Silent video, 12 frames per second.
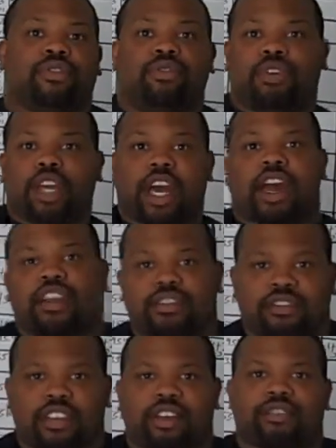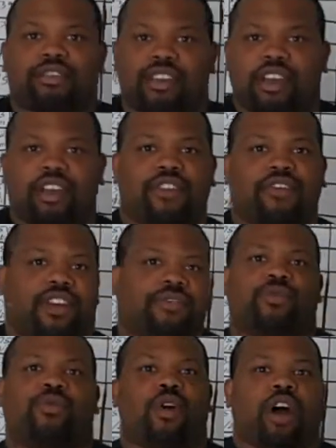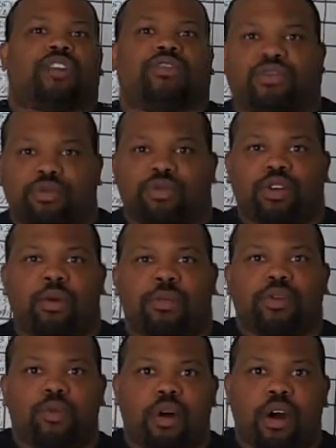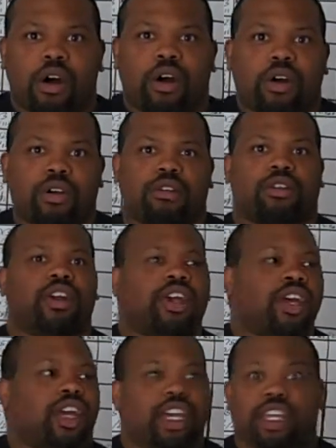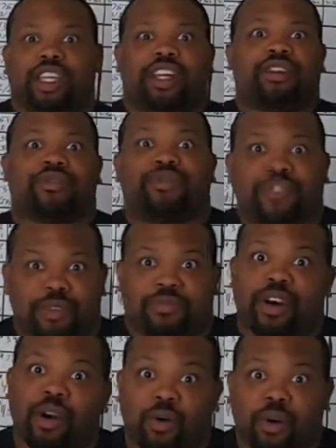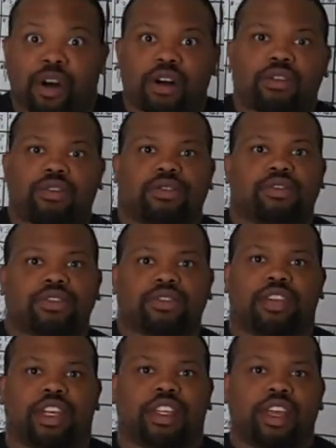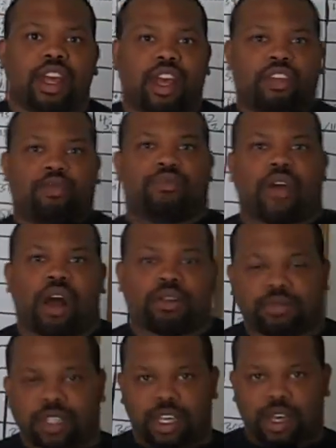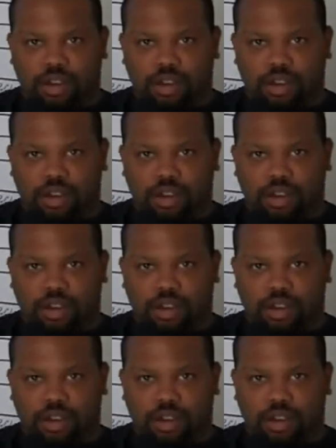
you guys out there have ever watched your woman walk or any other female walk on the street, you probably